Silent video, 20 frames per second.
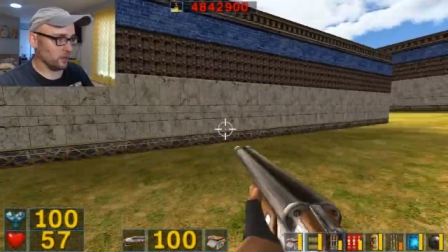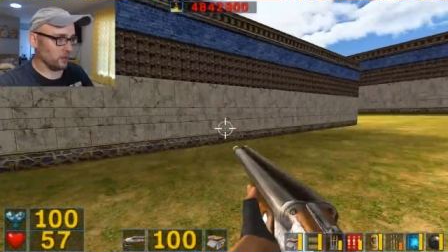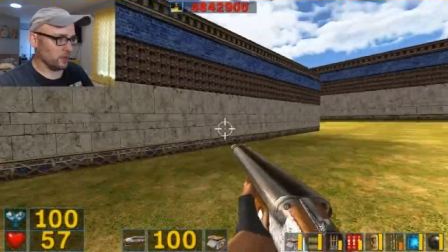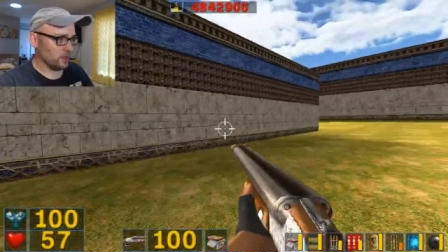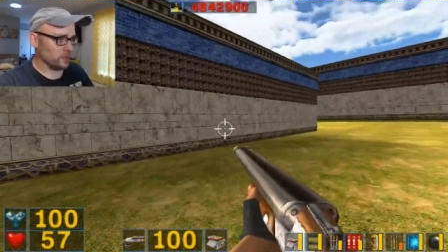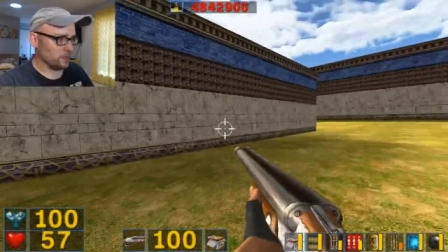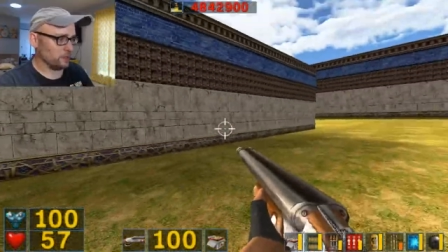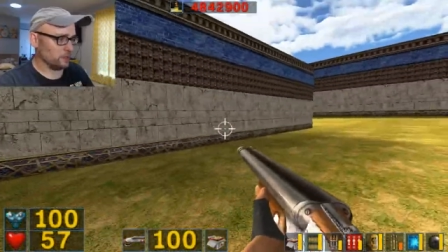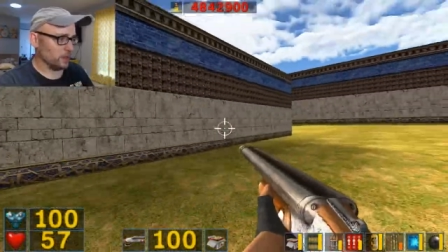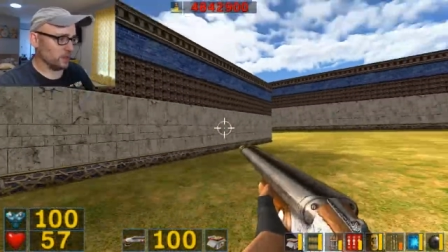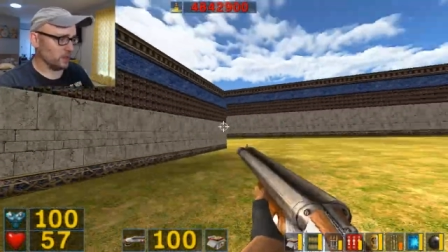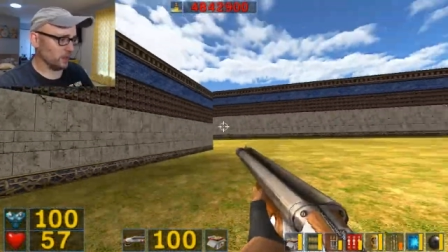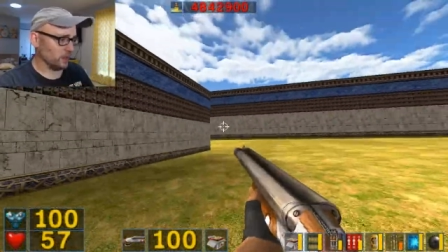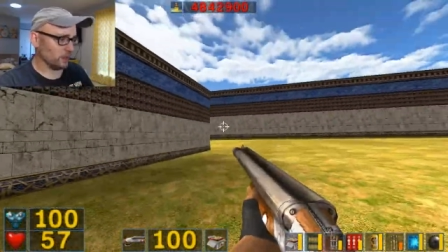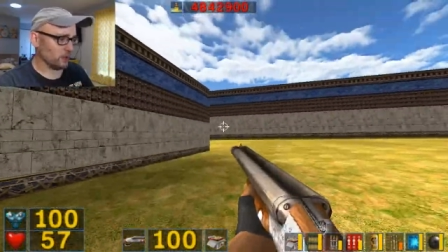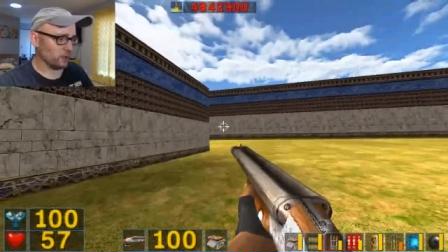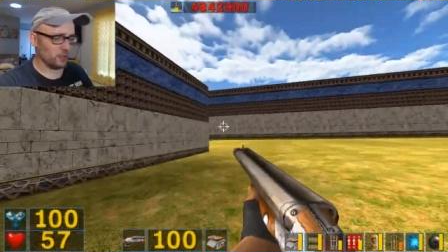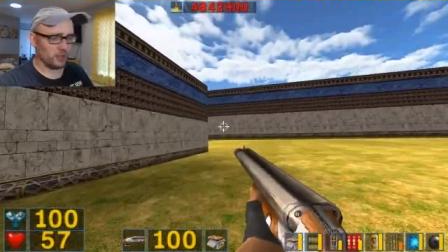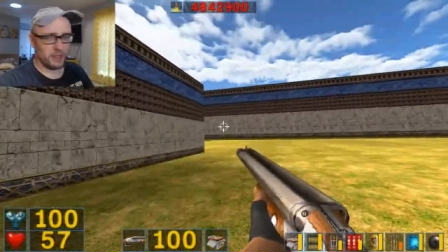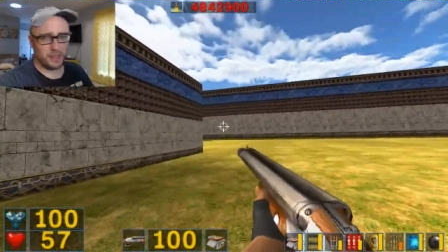It's been
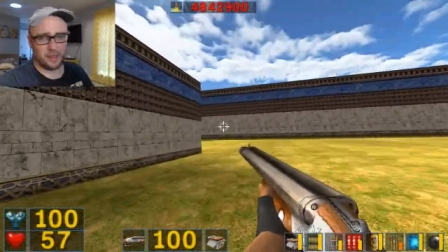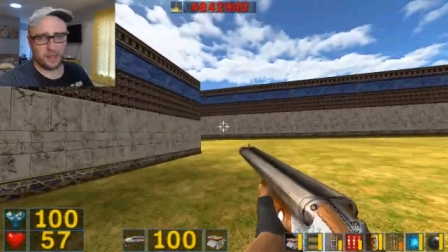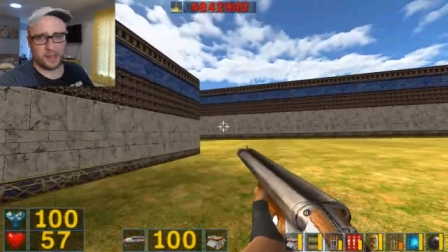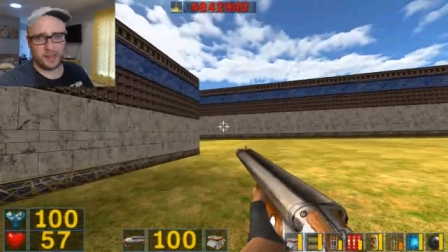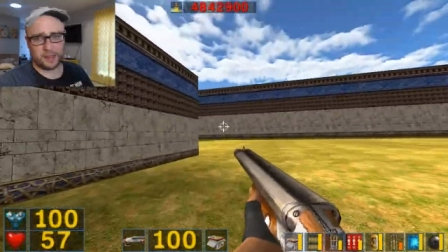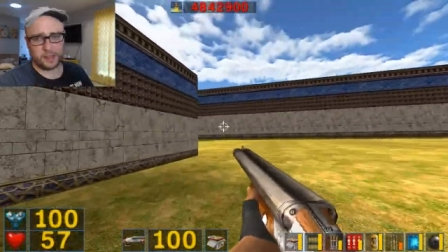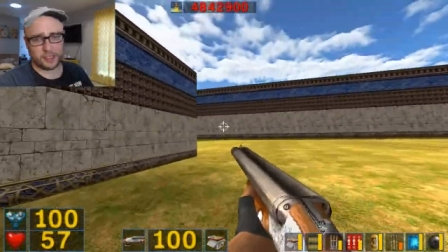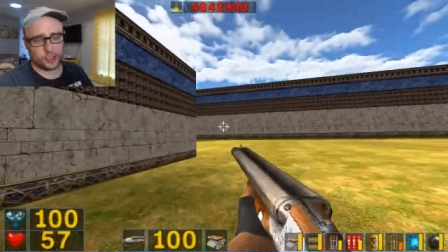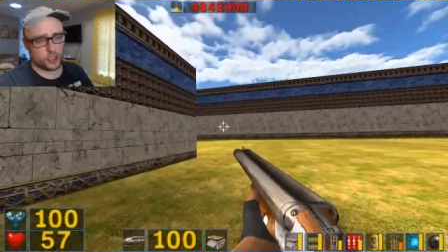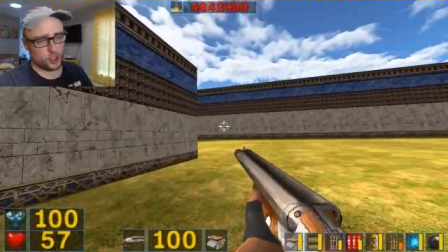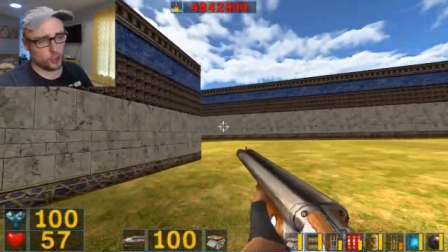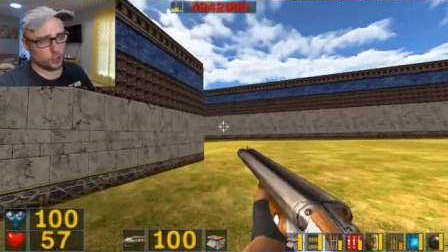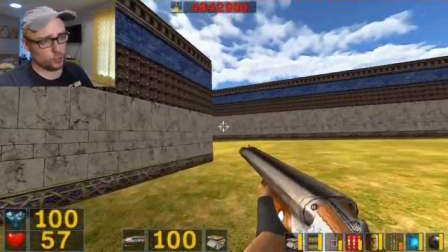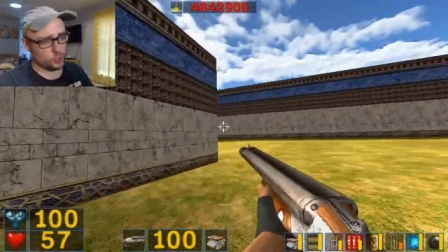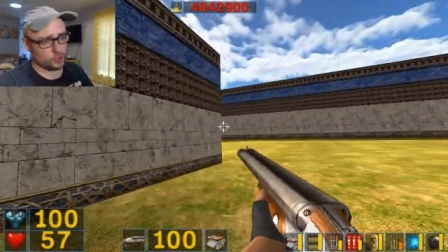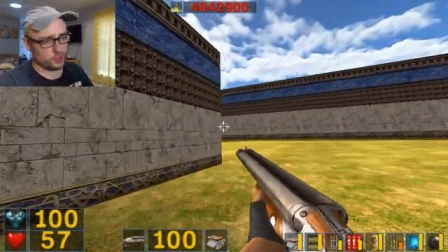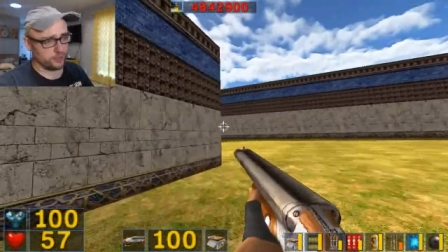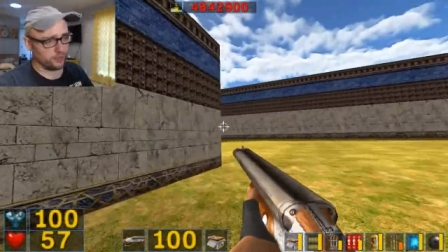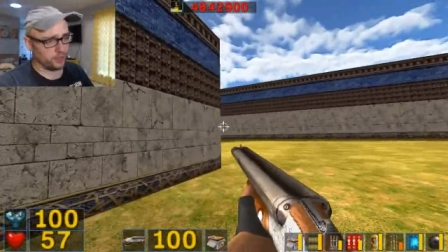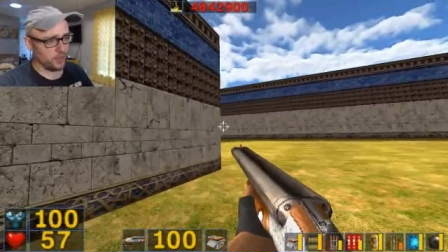literally like
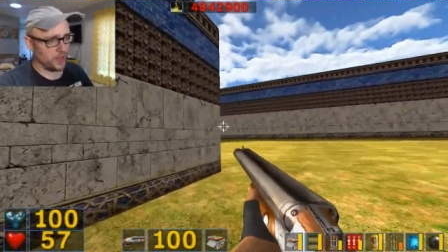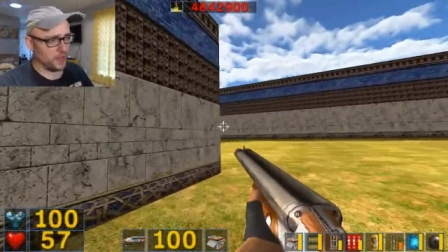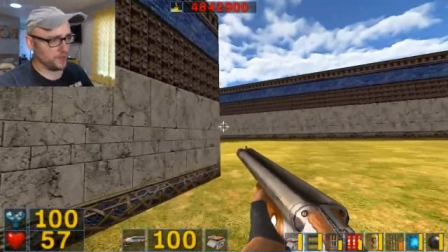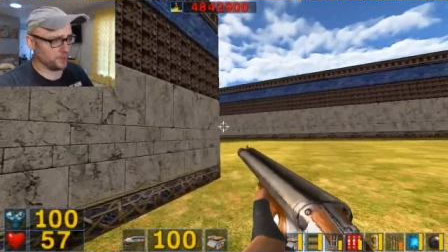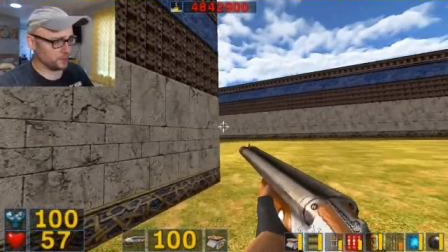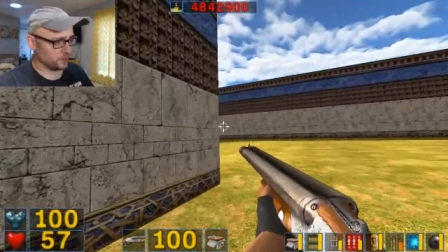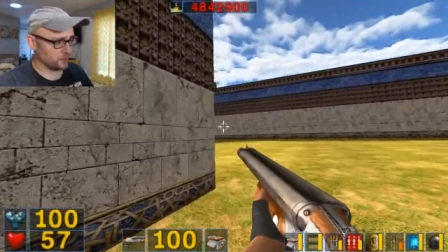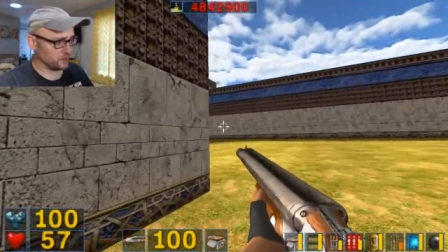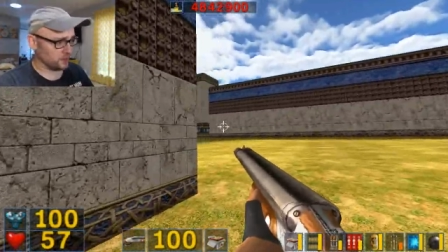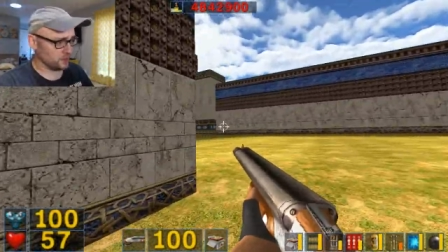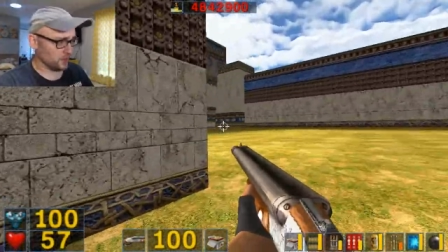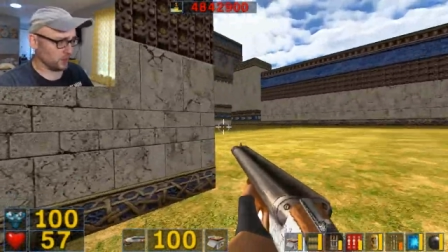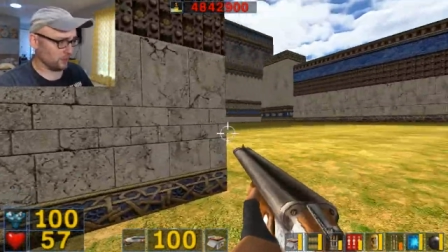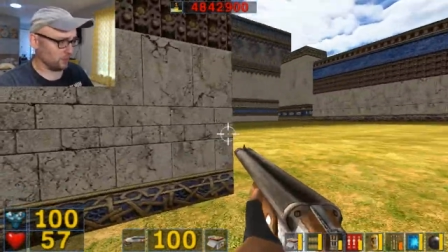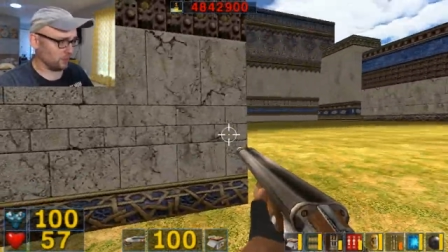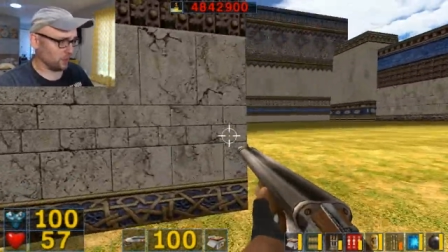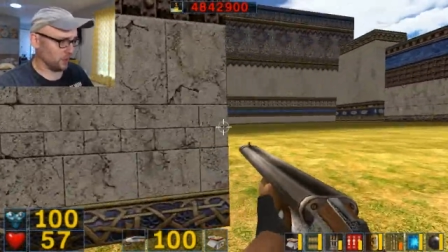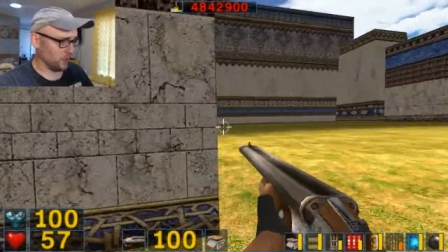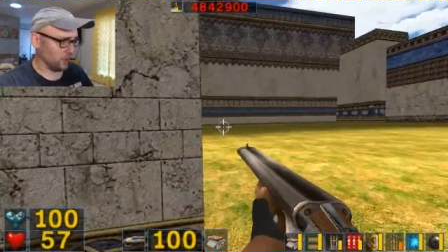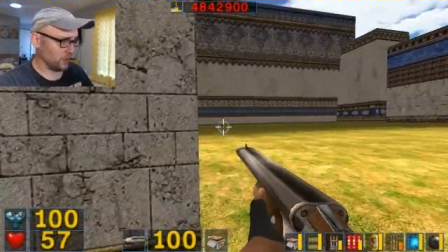twos of days since I
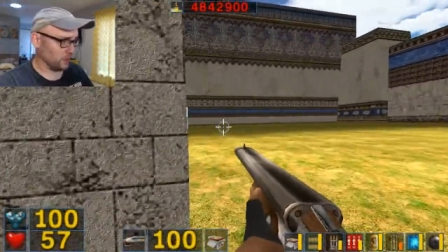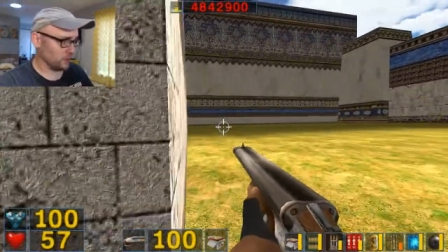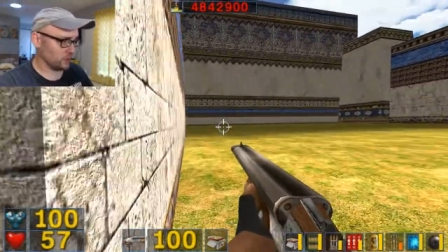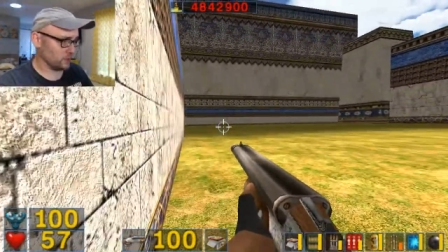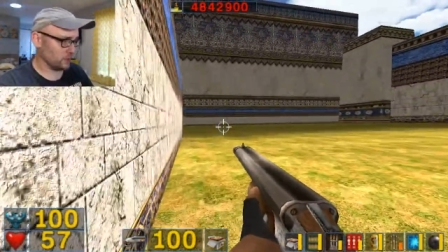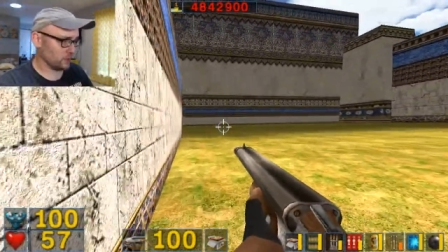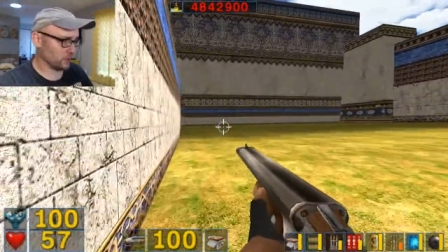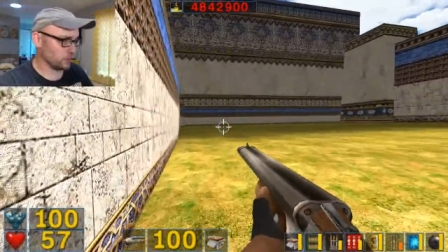played this. You